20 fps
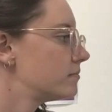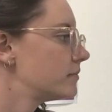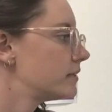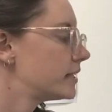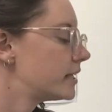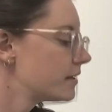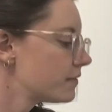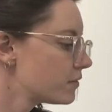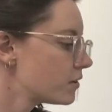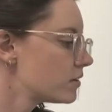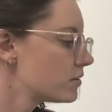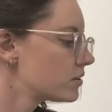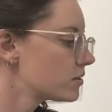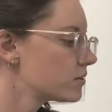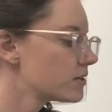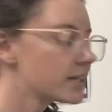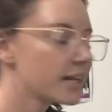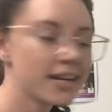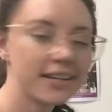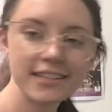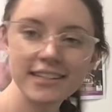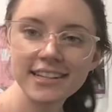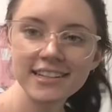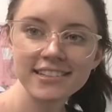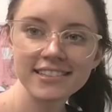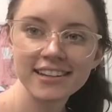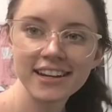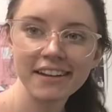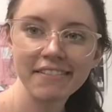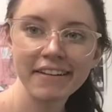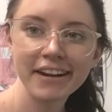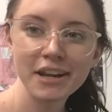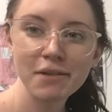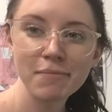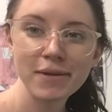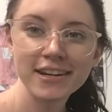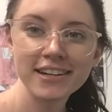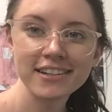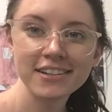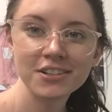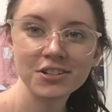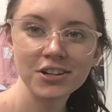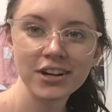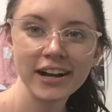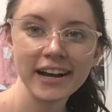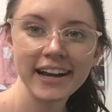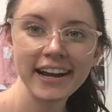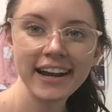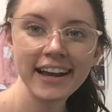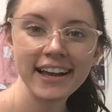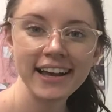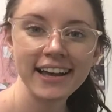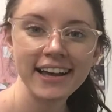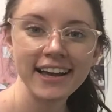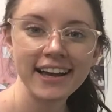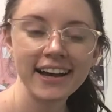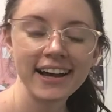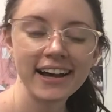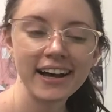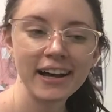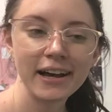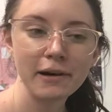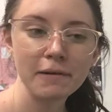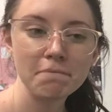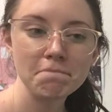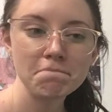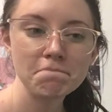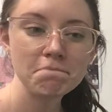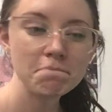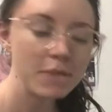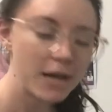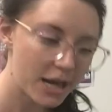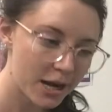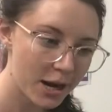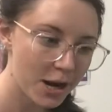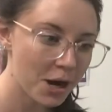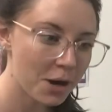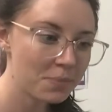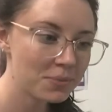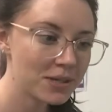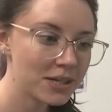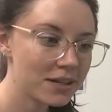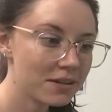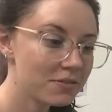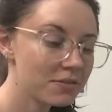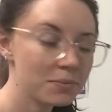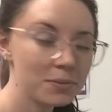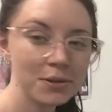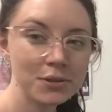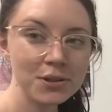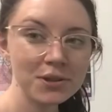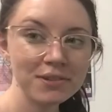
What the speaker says: Give those little techniques that I recommended a try, and I hope to hear from you soon.